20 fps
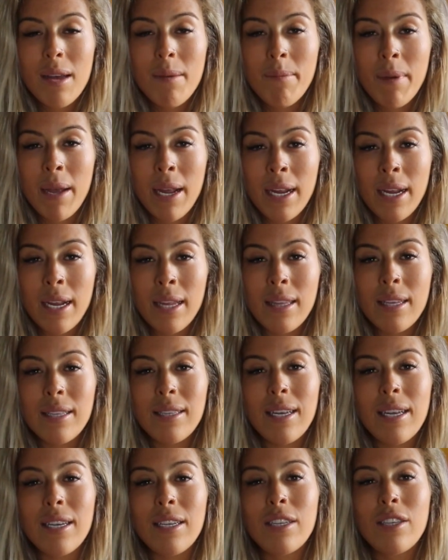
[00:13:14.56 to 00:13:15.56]
Being in
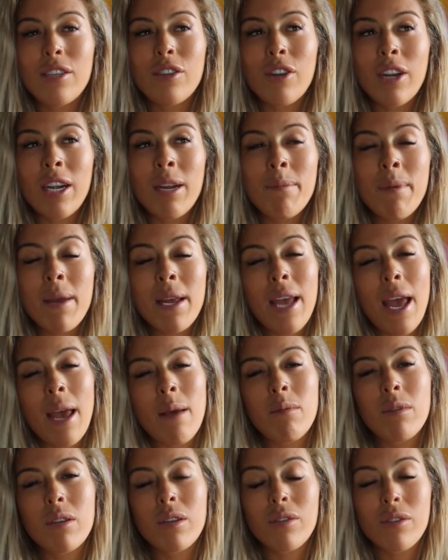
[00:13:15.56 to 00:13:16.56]
this industry and being
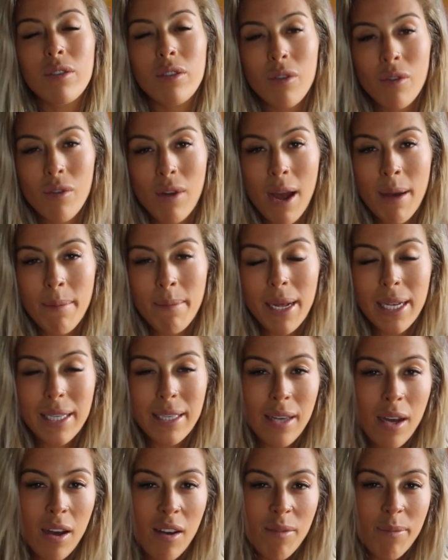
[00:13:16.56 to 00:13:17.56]
able to surround
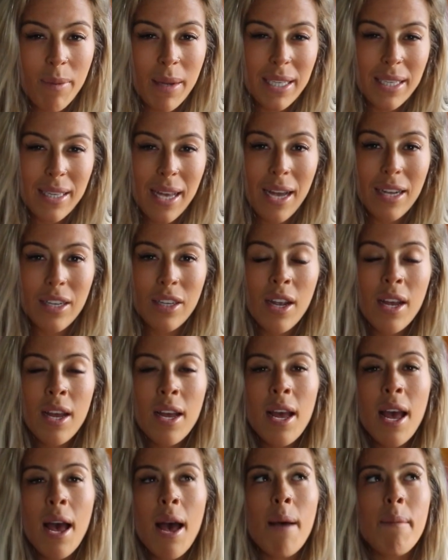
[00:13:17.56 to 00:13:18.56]
myself by such
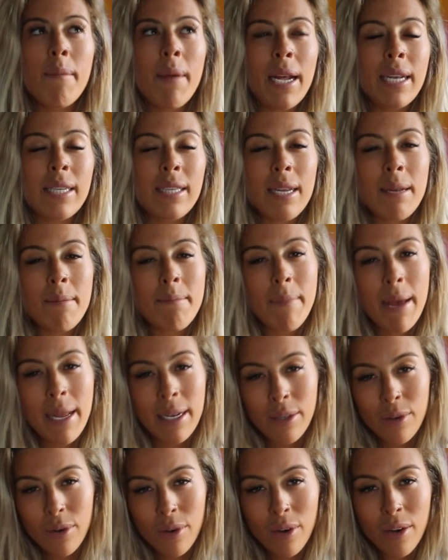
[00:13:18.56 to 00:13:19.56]
amazing
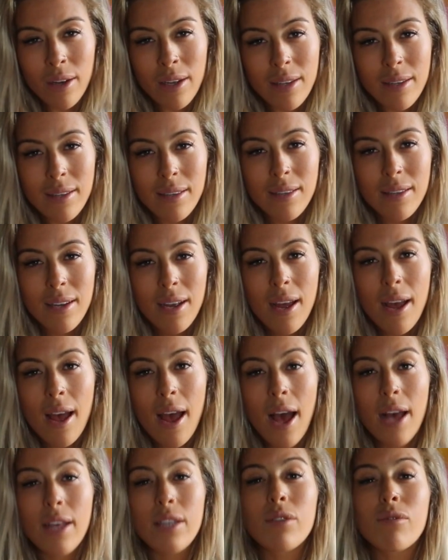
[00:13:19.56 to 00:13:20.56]
mentors
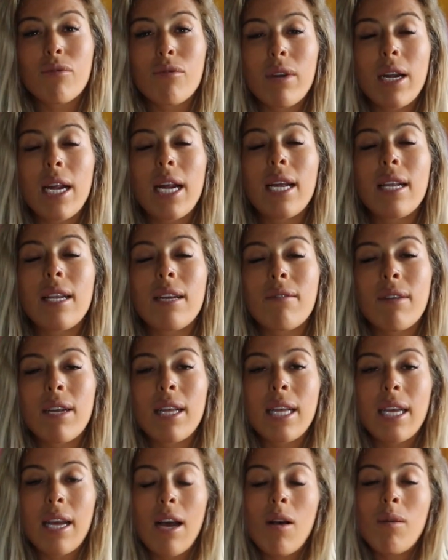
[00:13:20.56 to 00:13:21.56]
has really,
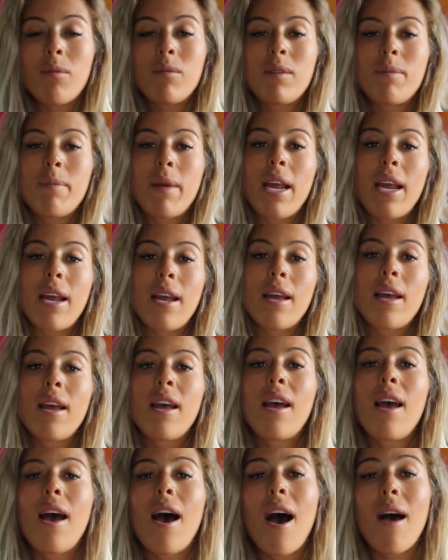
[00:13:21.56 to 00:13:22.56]
really helped me.
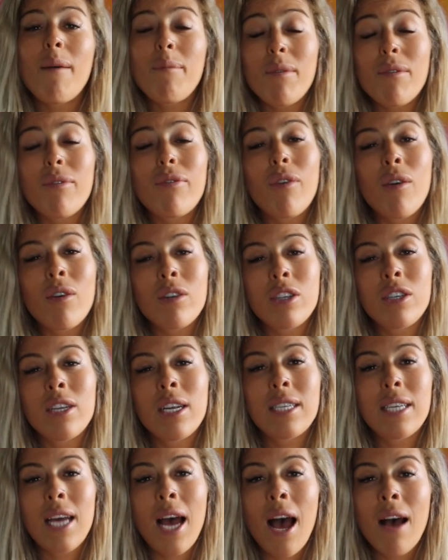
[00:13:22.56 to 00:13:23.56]
I've been
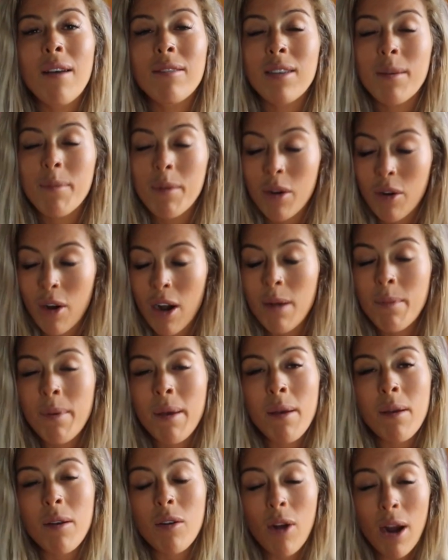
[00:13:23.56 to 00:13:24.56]
fortunate to have some
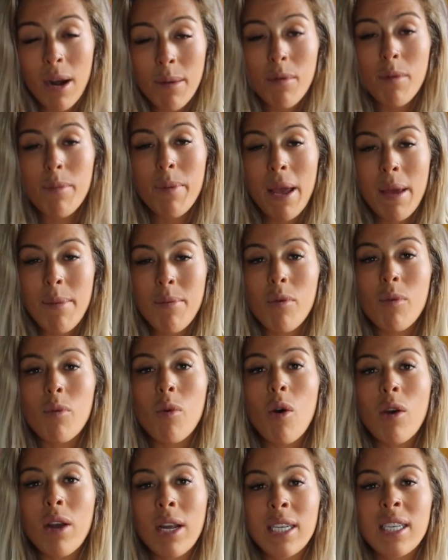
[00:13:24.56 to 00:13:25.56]
incredible people
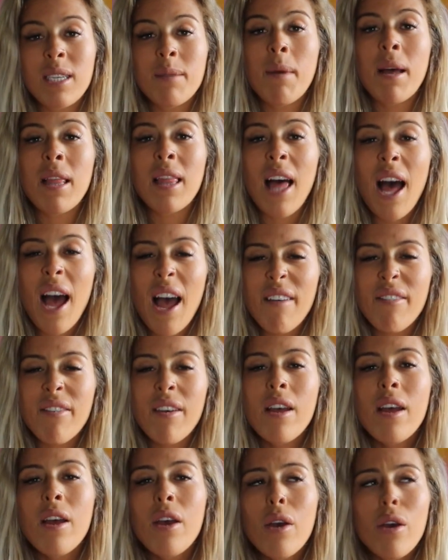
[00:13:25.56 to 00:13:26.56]
walk into my life
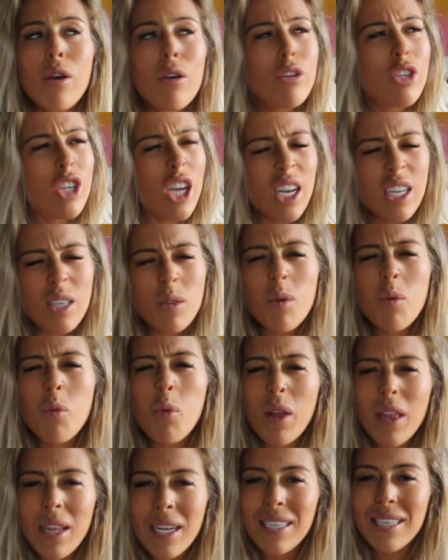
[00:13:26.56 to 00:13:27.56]
who just were
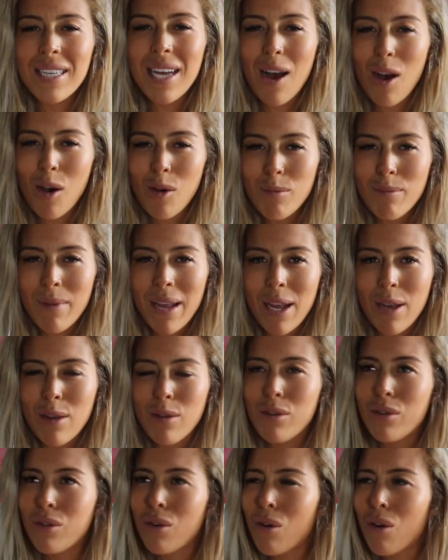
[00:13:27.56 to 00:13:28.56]
willing to help me,
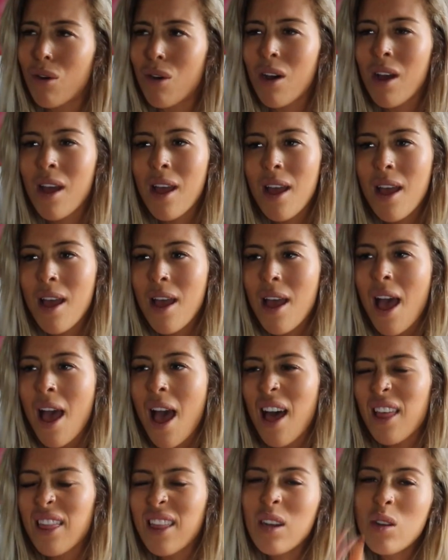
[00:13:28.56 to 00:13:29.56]
who saw
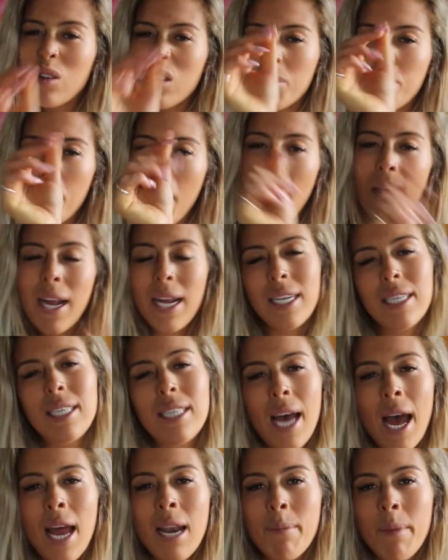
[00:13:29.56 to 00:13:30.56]
a little spark
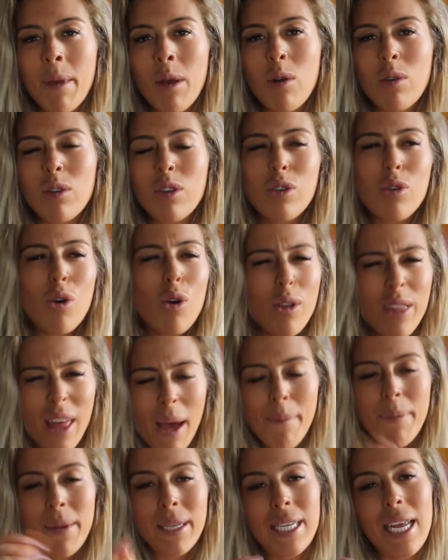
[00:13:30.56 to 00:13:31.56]
inside of me or saw
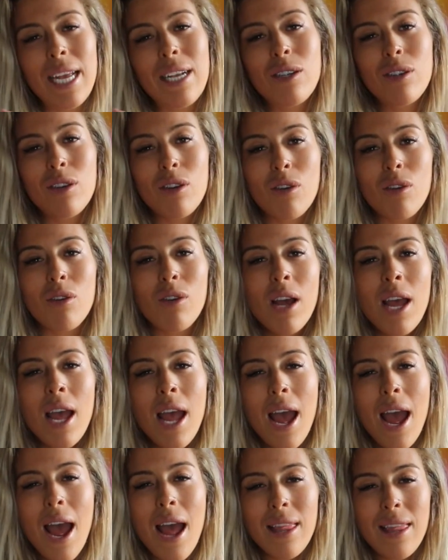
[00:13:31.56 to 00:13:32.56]
that potential,
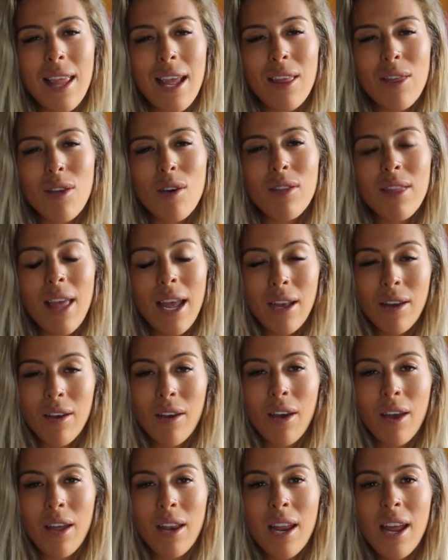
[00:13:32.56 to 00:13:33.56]
and they thought they
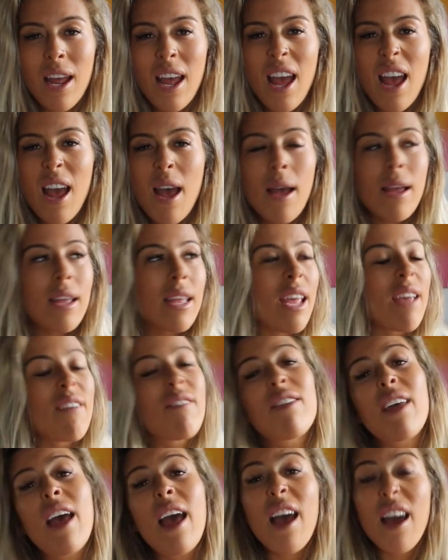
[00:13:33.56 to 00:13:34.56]
could
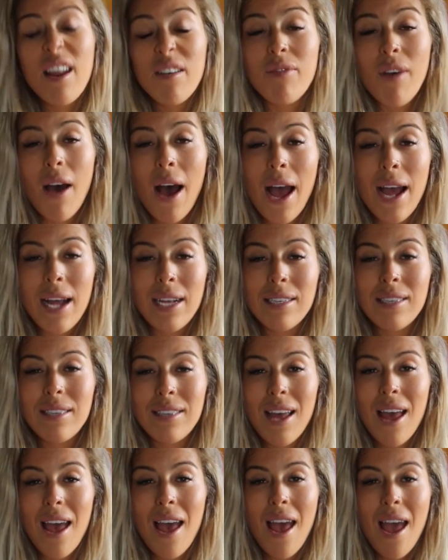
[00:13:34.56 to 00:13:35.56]
give their
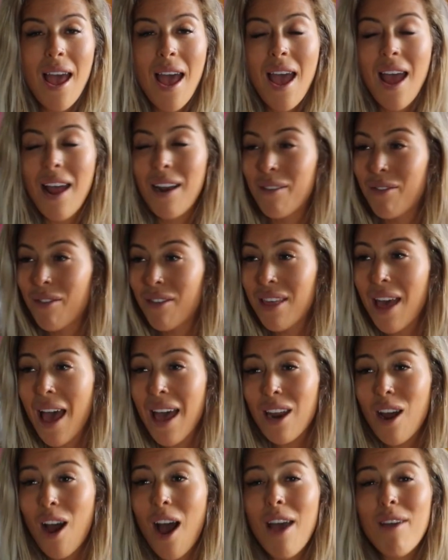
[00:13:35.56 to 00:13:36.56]
advice. And for
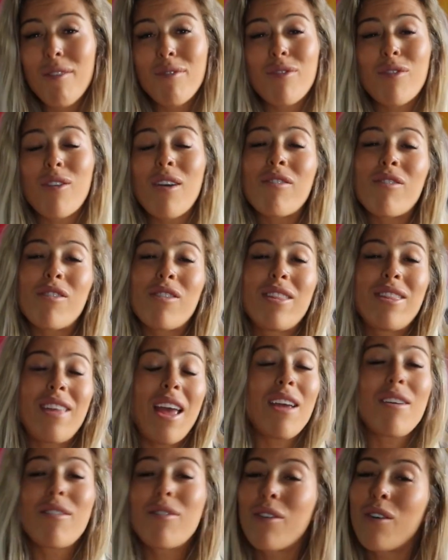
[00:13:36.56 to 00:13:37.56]
that, I am forever
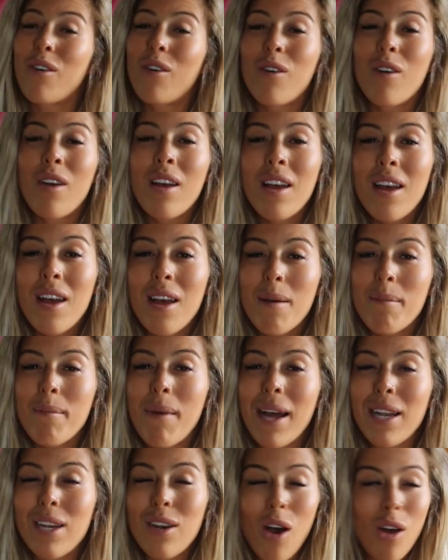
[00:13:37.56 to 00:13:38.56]
thankful.
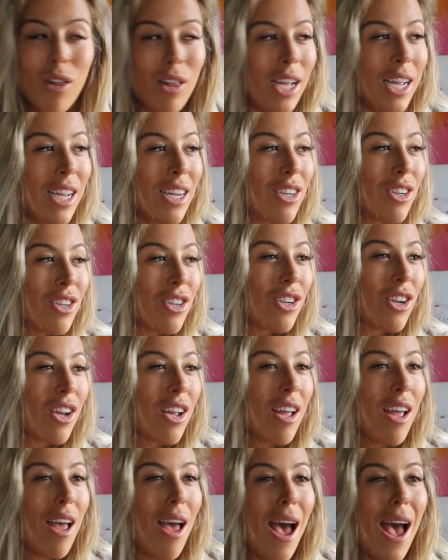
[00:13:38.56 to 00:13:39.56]
My knowledge
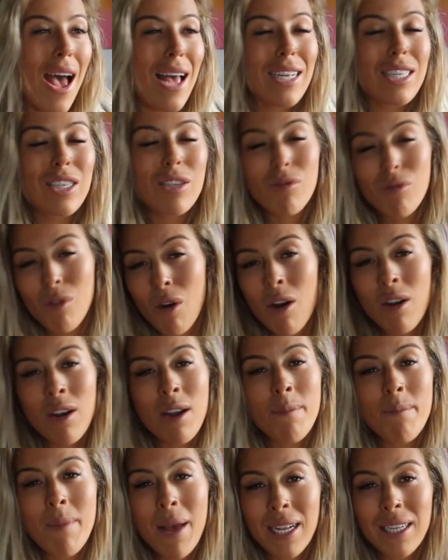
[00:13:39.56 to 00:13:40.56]
has grown
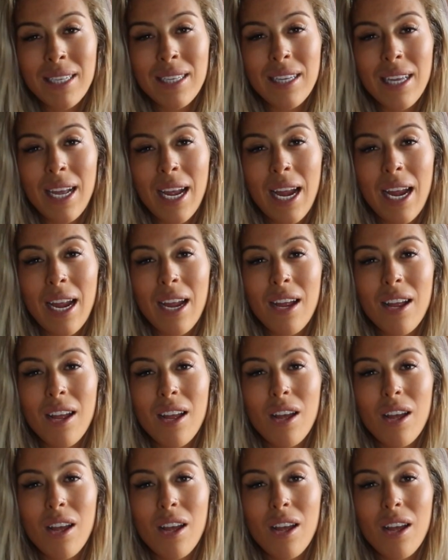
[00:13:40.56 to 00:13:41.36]
immensely.